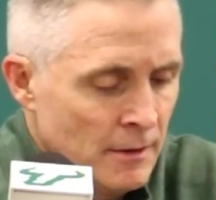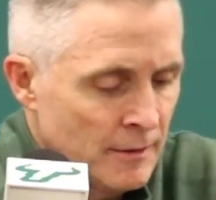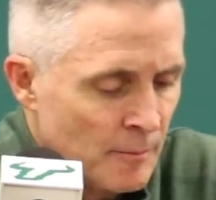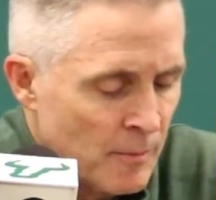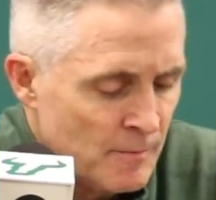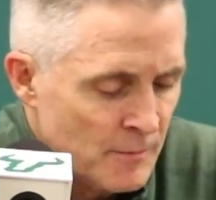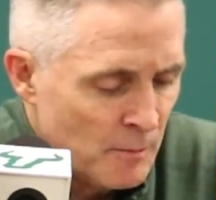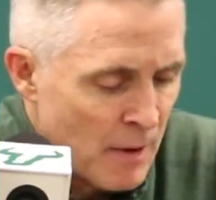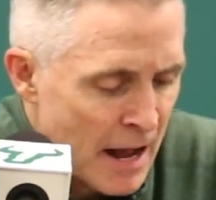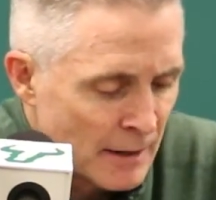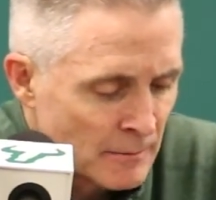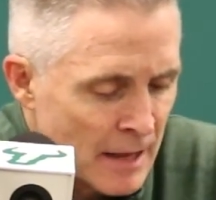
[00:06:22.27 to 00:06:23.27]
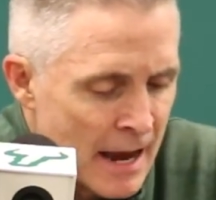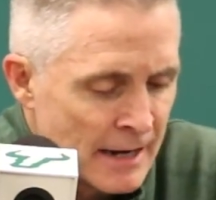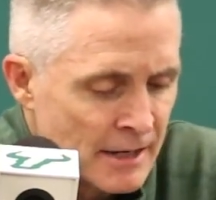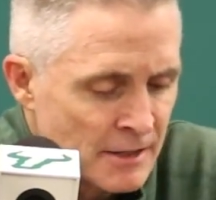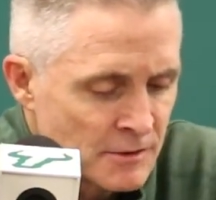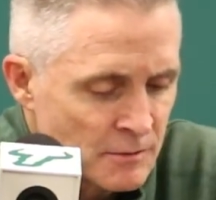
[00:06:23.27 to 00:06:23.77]
the bottom
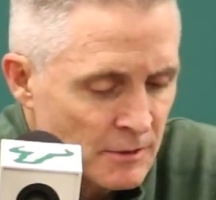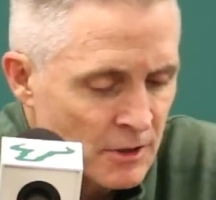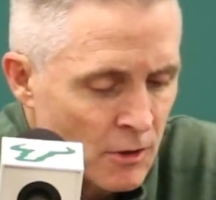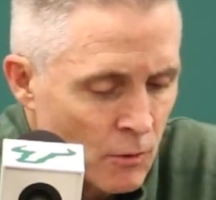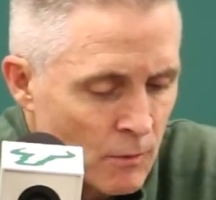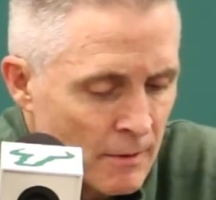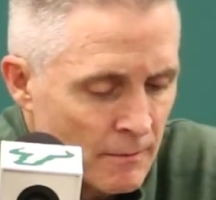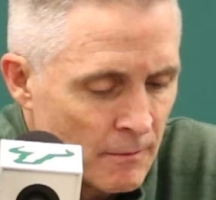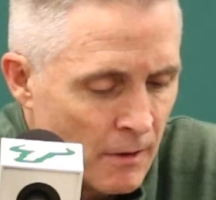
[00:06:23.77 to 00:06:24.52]
line is, you know,